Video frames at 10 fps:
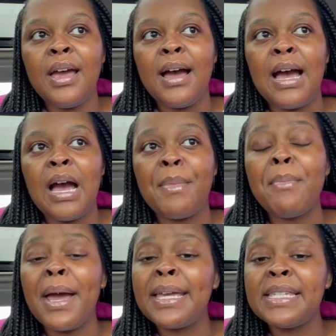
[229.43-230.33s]
Um, I
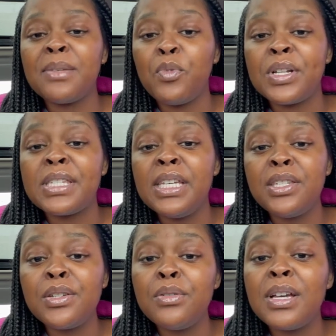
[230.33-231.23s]
might get some more tea
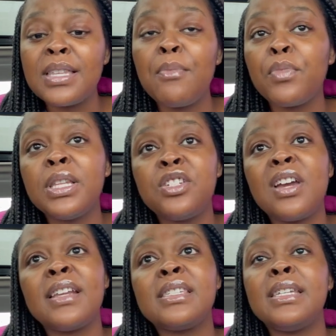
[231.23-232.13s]
too because I'm really
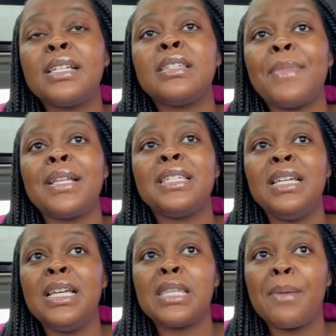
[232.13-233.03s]
trying to stick to my
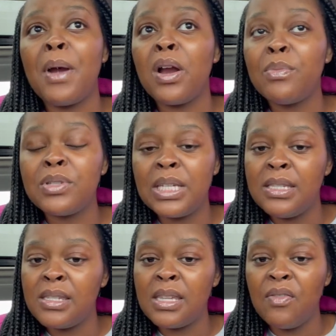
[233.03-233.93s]
teas, like my herbal
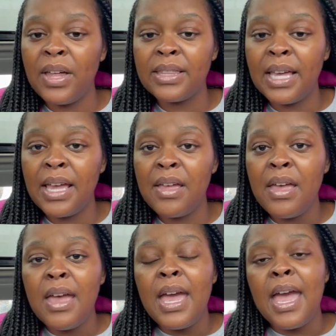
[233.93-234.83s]
teas and stuff like that.
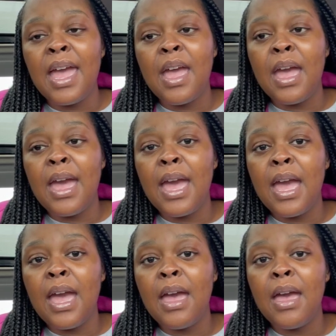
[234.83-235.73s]

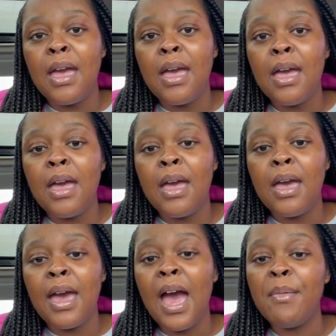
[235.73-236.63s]
And
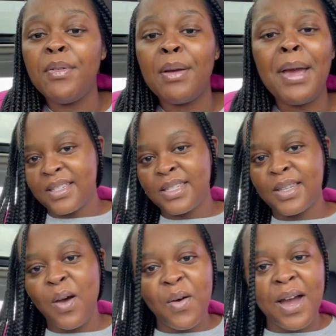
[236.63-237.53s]
I'll be right back.
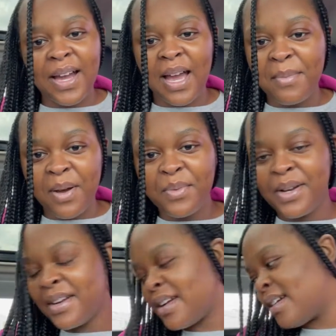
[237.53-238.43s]
So I got my
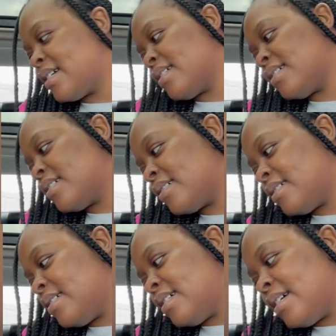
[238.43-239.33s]
water
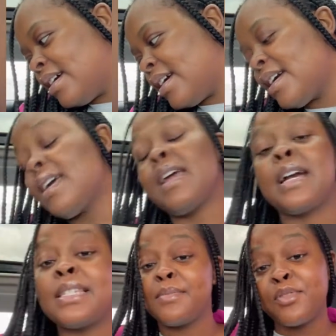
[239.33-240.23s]
and I
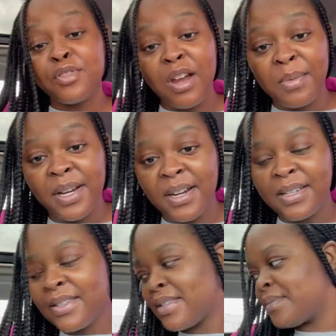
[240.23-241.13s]
got
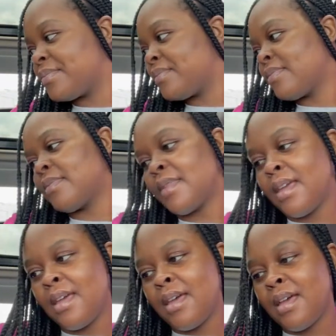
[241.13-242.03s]
strawberries.
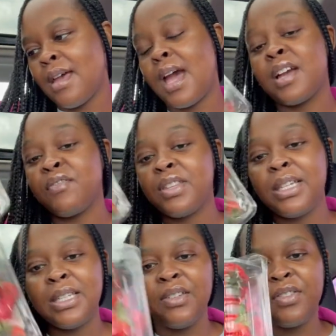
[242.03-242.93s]
I
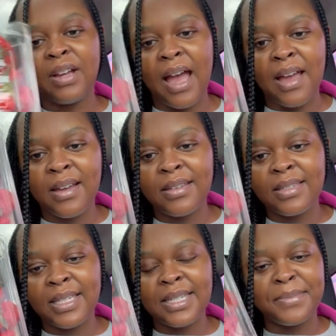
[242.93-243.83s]
completely forgot
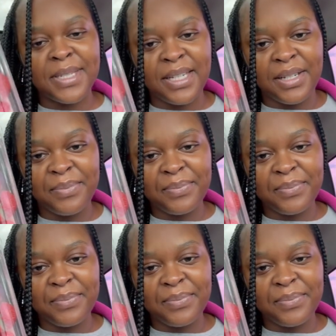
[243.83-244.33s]
to get some tea.